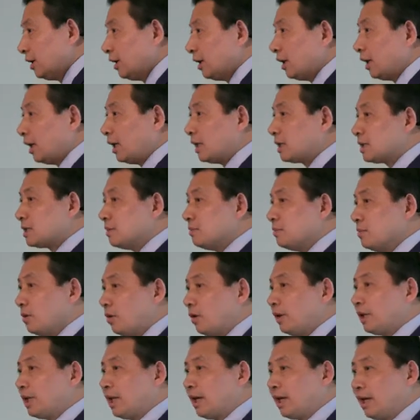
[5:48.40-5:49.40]
It's
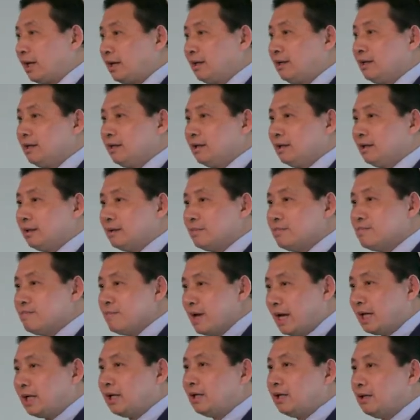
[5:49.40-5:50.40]
more than
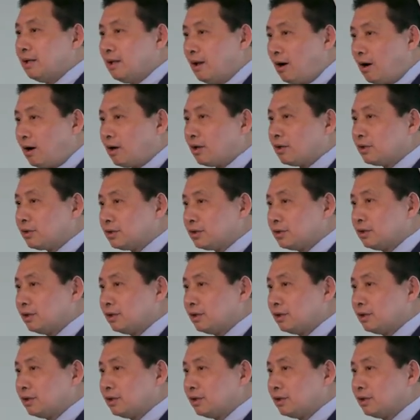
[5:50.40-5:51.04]
many large,